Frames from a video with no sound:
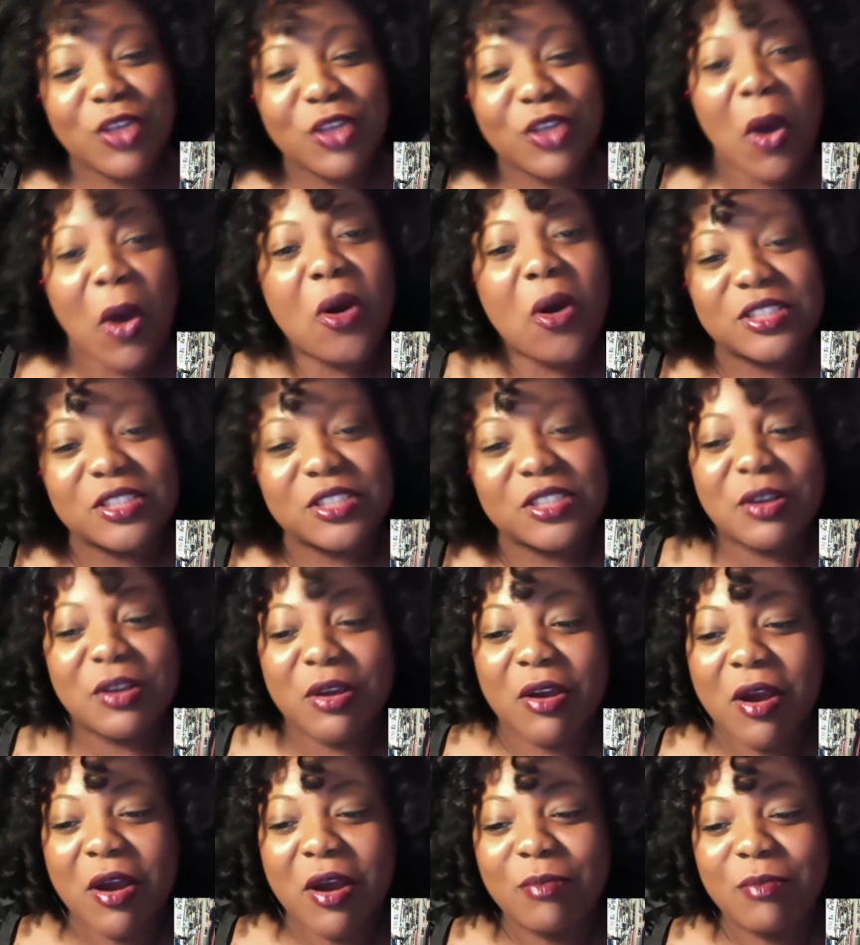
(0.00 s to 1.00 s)
an older
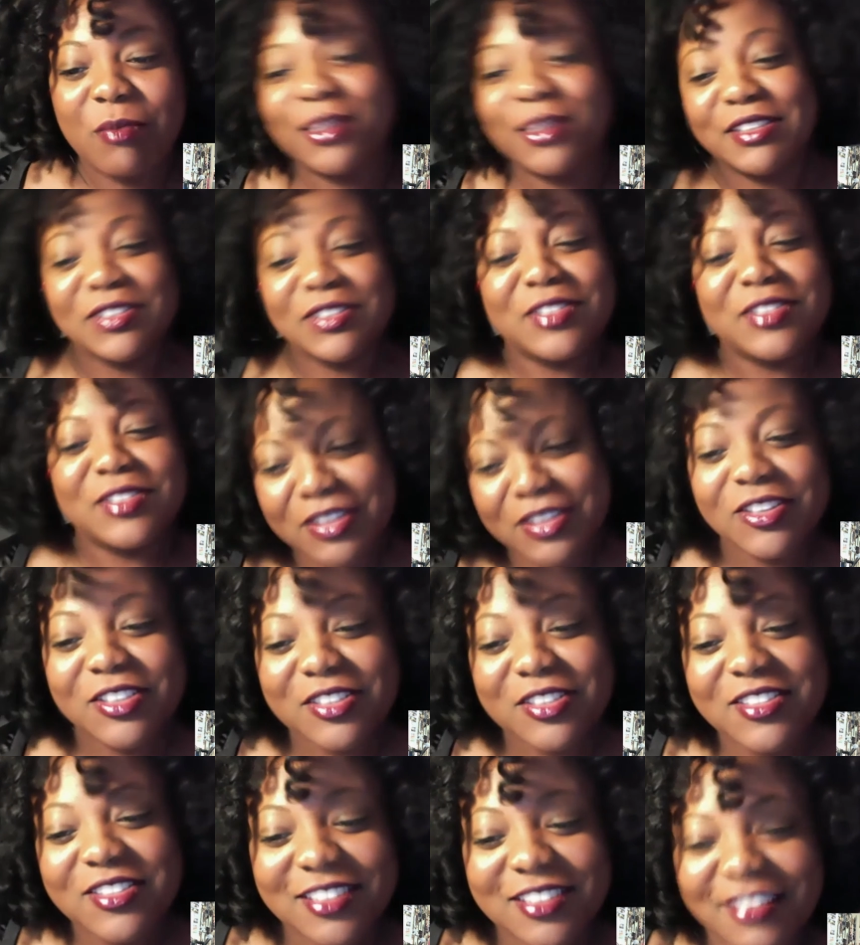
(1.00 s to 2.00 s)
girl, but she still
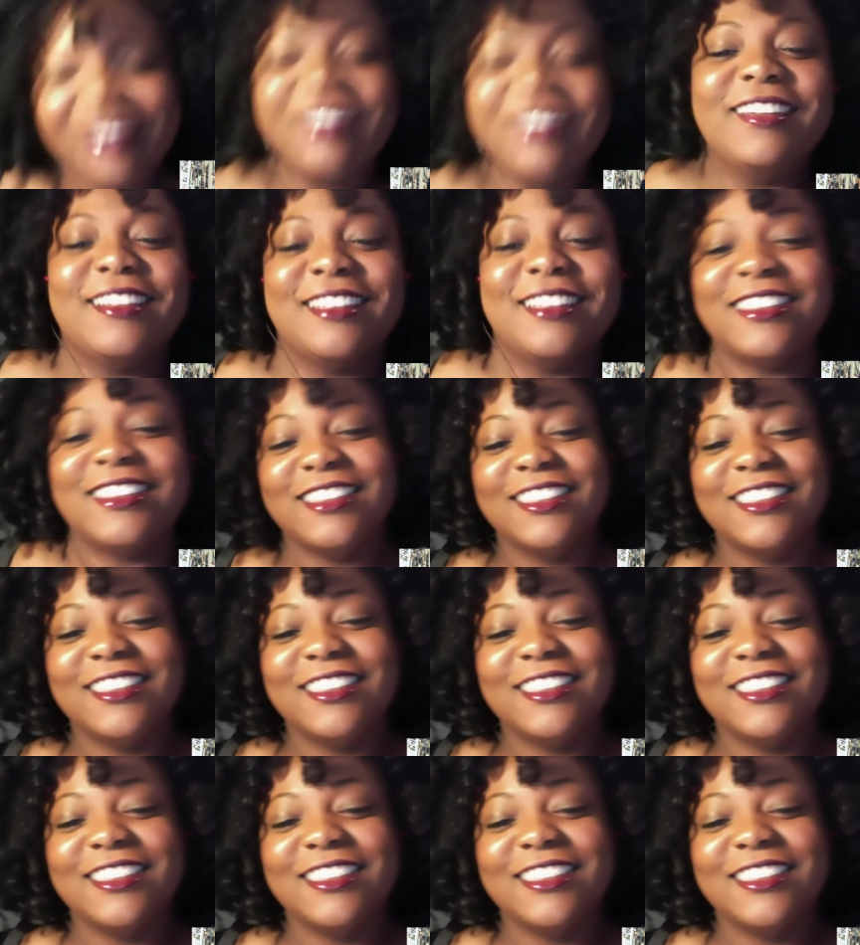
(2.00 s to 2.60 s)
looks good.